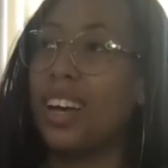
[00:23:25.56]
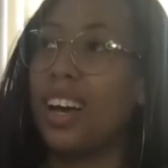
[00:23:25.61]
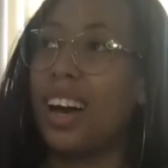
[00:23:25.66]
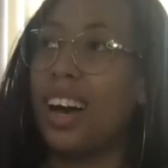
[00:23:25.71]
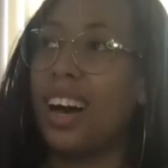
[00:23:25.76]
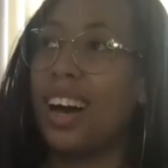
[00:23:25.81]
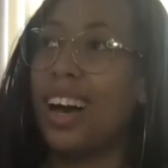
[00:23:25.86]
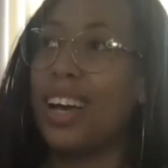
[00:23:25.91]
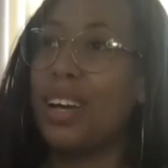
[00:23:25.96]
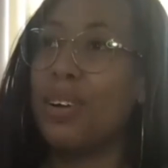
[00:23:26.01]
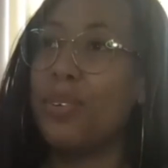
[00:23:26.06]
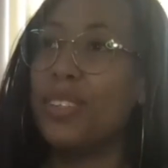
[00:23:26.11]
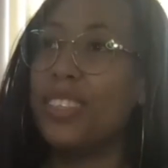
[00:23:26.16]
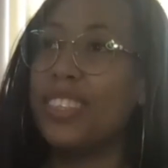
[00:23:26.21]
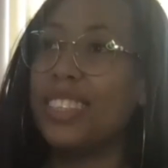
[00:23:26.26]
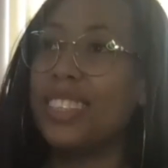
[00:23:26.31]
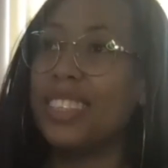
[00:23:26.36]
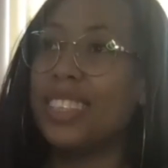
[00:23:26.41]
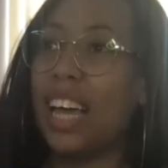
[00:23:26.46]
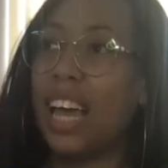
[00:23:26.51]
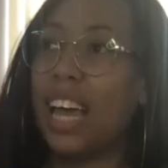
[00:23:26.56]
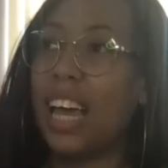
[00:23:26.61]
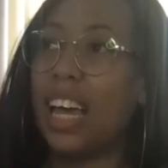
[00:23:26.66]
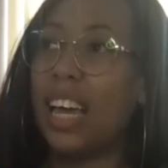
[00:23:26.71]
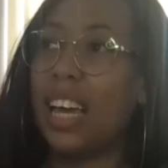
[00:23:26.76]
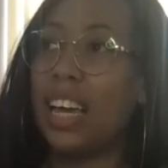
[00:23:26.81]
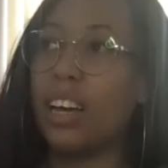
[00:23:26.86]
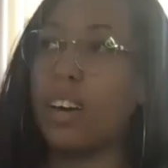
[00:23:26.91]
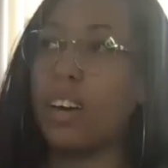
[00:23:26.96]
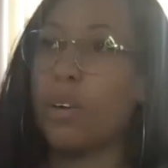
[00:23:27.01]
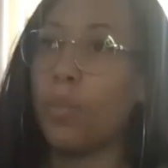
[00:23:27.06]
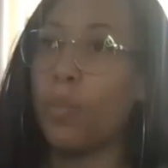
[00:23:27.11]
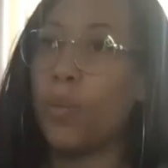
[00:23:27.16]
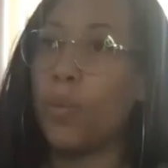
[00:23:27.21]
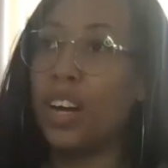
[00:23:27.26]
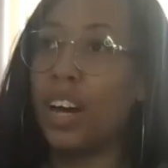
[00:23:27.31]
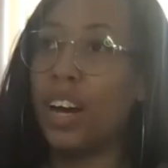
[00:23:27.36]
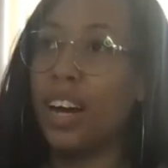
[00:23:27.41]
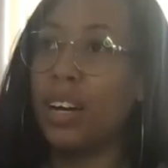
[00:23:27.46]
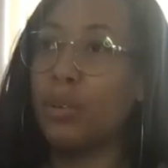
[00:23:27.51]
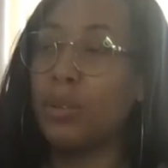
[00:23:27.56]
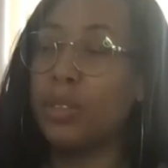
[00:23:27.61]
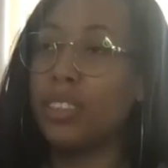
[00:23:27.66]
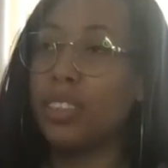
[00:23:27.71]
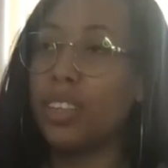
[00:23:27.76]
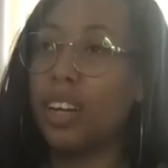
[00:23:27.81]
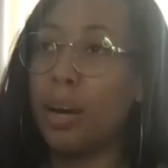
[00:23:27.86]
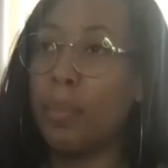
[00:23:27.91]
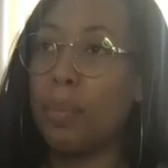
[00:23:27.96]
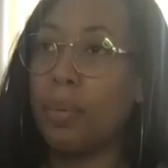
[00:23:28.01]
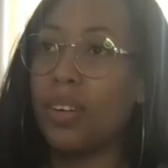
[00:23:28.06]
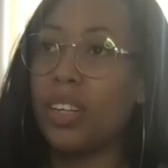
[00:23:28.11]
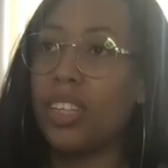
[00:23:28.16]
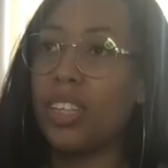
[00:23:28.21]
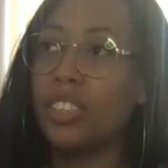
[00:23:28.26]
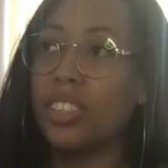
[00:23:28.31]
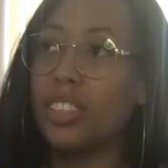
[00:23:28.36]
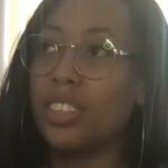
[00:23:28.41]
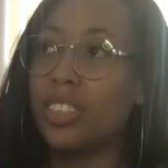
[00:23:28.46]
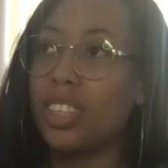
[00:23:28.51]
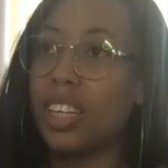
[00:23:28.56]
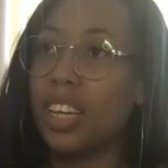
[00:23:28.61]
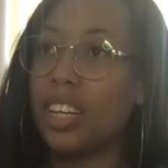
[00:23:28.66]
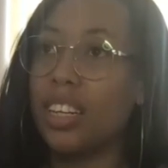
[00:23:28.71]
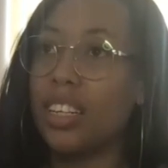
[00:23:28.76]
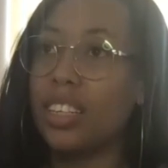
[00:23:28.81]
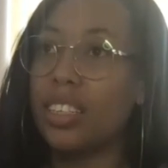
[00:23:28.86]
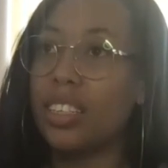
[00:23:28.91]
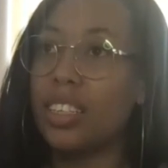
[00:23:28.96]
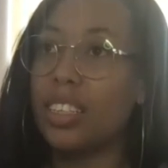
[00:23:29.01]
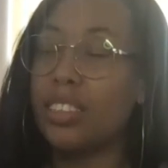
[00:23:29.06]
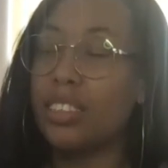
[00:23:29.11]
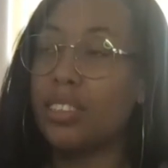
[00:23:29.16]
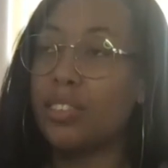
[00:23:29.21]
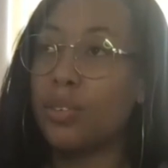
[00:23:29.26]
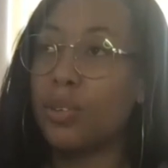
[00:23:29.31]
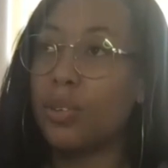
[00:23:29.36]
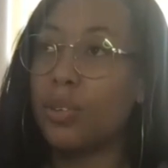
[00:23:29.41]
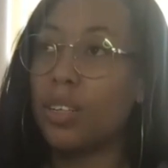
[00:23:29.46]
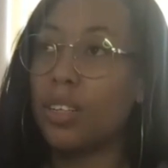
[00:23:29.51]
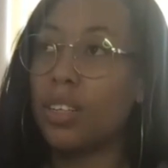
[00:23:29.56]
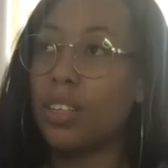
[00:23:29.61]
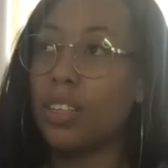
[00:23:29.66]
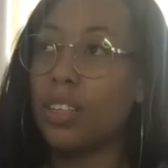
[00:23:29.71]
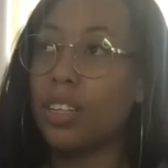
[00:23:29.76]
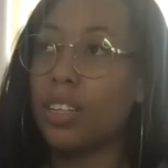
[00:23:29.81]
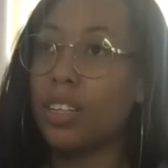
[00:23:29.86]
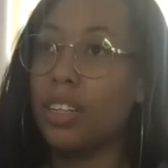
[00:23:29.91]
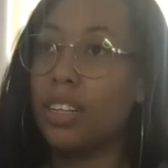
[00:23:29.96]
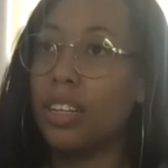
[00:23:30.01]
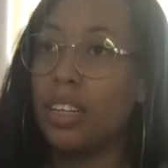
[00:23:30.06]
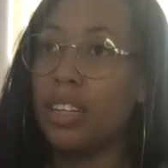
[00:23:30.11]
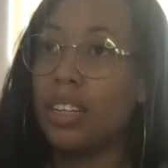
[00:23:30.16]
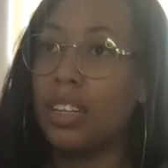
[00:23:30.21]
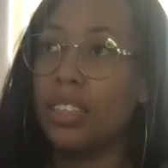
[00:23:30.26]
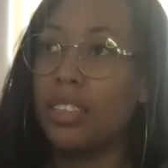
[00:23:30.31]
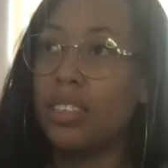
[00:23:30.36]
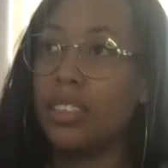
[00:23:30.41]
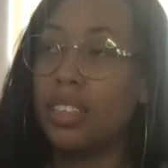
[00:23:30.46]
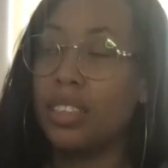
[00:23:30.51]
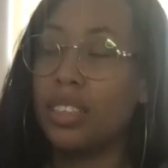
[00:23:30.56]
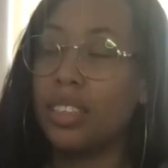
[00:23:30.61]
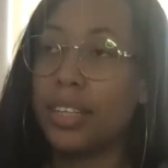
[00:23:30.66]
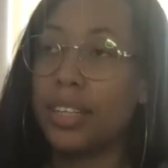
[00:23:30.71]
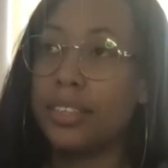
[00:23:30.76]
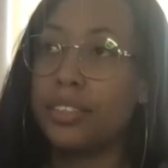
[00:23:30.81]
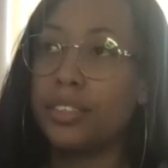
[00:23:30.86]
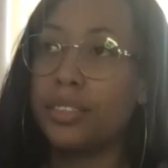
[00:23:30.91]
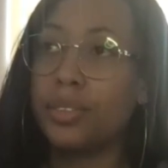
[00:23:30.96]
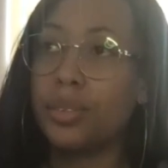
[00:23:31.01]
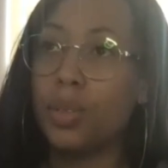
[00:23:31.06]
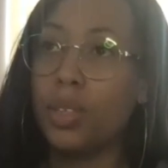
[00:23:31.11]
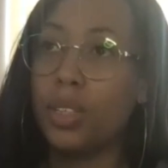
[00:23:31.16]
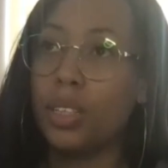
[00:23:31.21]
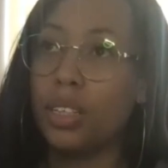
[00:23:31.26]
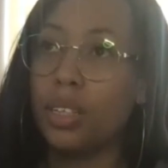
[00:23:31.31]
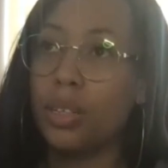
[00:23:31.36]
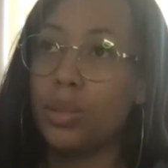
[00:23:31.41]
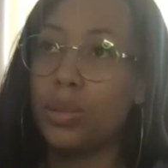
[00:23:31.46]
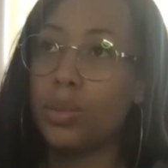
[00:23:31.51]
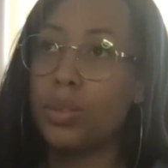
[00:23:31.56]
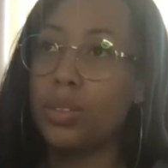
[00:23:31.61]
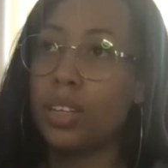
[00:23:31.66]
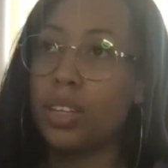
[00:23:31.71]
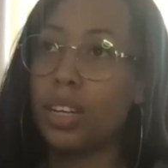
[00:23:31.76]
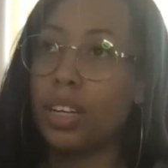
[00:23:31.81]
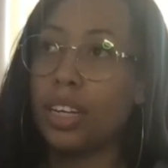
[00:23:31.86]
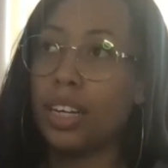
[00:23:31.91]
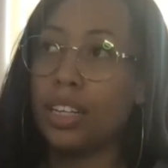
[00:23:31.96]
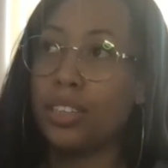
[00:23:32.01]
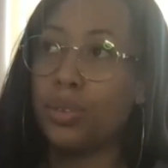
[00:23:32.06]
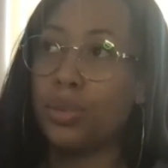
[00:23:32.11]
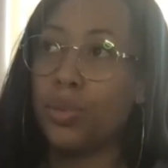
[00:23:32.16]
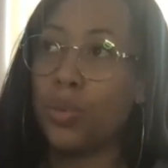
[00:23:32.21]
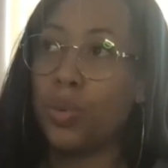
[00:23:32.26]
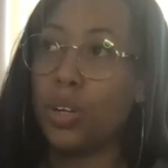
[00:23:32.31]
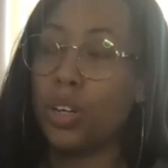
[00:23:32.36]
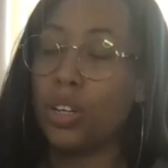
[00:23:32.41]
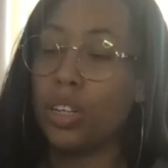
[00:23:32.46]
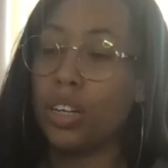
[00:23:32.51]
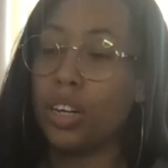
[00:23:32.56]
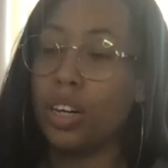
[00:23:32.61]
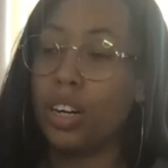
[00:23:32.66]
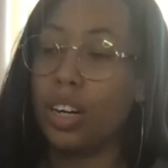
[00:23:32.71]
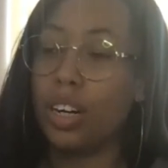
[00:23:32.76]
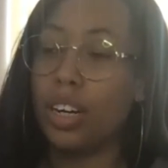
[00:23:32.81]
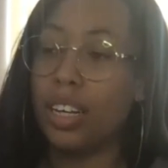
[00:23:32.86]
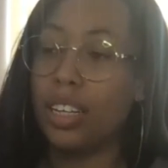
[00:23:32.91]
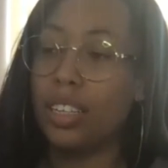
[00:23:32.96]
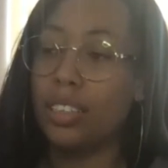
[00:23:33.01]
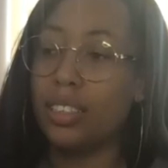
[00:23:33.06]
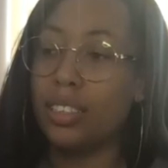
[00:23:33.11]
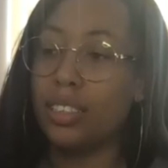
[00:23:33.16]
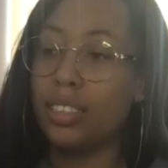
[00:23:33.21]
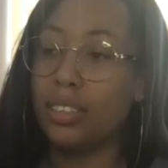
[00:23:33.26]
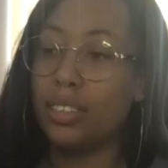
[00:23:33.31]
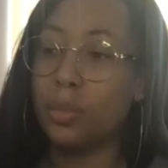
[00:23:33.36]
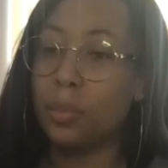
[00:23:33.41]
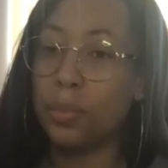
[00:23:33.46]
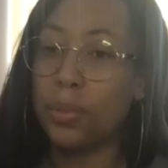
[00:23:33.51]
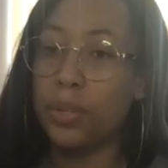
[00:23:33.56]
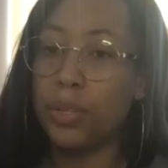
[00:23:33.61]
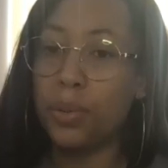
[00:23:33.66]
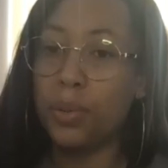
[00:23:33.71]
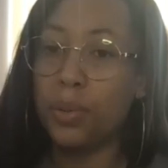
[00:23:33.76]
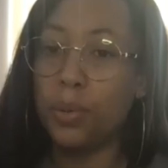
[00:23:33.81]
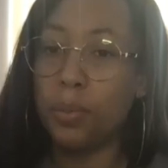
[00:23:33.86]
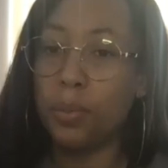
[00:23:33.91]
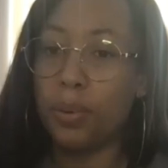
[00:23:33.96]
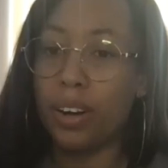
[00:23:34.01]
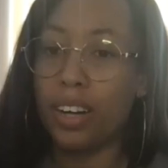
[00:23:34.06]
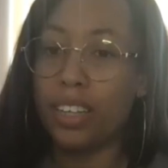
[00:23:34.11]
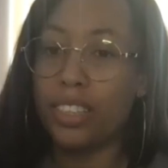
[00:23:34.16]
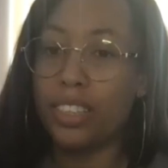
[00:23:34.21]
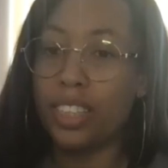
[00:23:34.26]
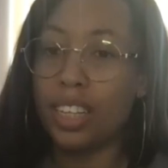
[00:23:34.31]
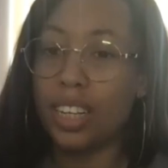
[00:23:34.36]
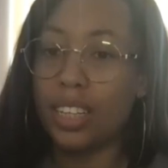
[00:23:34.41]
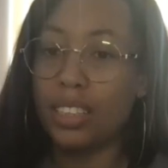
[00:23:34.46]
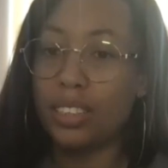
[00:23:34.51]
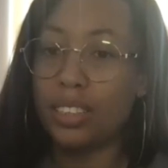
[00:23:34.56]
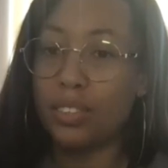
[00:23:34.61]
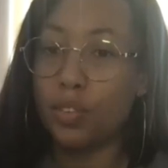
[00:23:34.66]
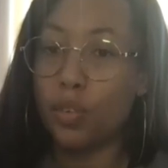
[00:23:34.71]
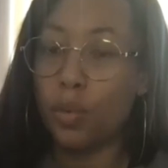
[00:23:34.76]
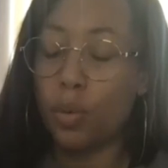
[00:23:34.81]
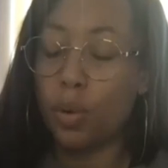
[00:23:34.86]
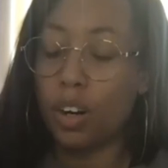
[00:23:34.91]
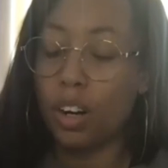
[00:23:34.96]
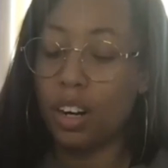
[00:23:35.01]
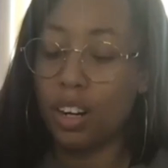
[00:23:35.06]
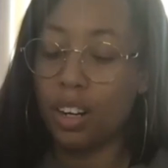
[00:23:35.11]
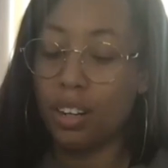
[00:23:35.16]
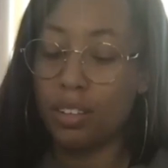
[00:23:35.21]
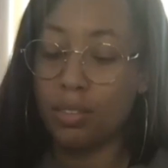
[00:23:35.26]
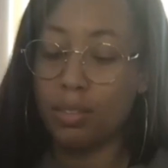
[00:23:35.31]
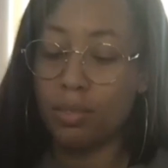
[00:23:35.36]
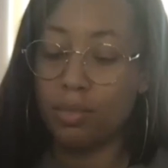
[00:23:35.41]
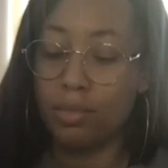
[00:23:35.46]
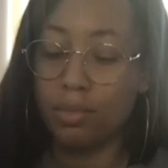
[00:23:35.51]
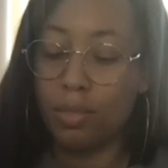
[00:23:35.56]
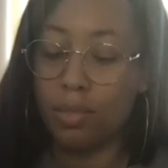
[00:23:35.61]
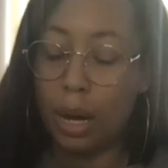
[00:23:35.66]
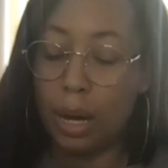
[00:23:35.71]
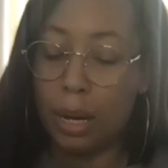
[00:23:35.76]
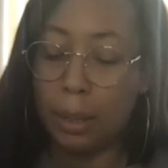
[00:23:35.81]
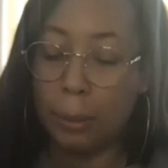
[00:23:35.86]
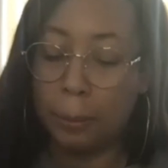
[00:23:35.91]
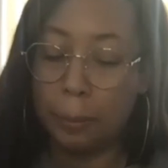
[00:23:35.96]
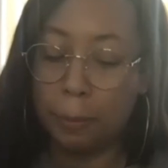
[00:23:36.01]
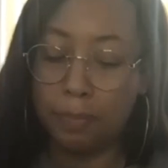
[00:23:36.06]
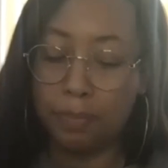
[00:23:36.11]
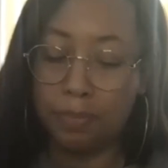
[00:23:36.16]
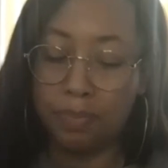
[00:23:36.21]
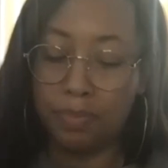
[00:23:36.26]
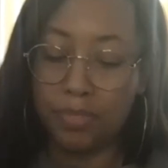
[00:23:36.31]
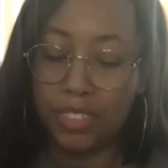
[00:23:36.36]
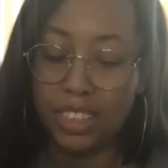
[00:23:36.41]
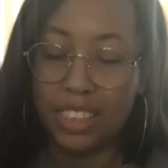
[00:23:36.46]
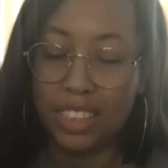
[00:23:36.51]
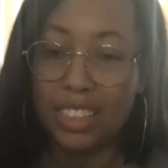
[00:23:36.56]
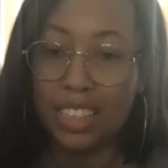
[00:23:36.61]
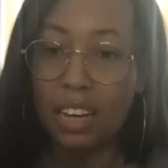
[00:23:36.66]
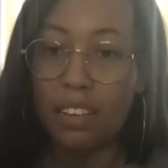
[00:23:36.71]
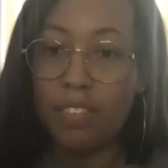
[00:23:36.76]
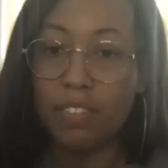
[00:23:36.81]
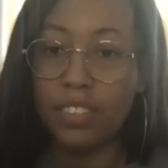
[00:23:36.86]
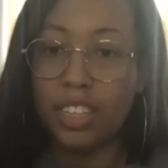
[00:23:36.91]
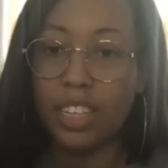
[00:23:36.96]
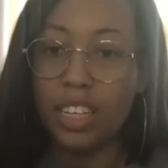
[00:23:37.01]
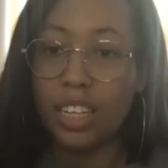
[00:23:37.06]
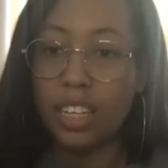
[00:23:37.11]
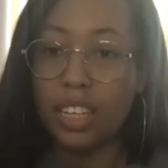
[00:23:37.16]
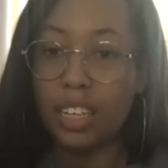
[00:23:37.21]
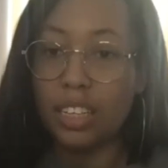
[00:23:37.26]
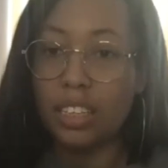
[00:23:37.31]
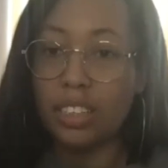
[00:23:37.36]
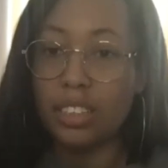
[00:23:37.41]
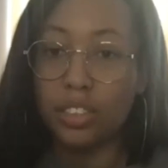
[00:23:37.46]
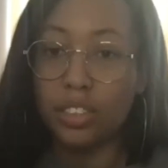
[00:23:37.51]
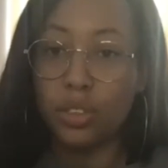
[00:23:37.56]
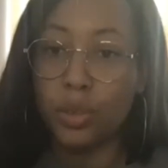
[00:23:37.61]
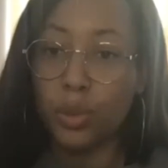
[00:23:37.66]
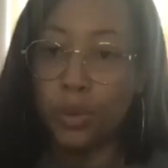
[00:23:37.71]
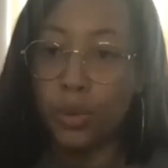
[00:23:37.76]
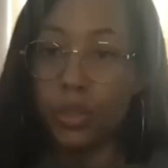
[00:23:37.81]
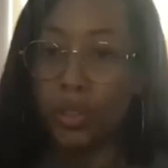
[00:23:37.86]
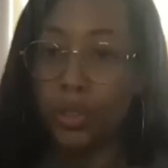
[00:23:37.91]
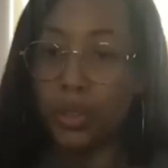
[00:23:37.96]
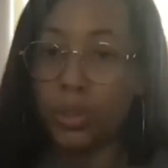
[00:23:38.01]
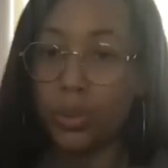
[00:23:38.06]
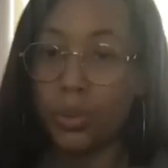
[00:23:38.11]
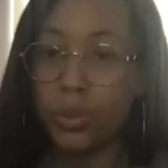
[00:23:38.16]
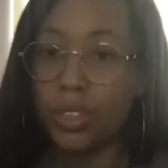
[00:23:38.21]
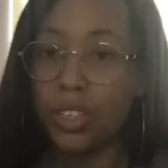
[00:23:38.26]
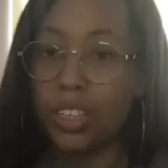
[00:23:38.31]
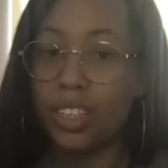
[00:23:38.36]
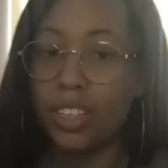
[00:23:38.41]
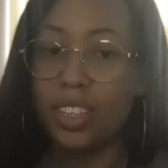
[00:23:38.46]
I would say when I was an operations analyst for Sunset Studios, I got to work on some pretty cool projects for um, Netflix and Hulu.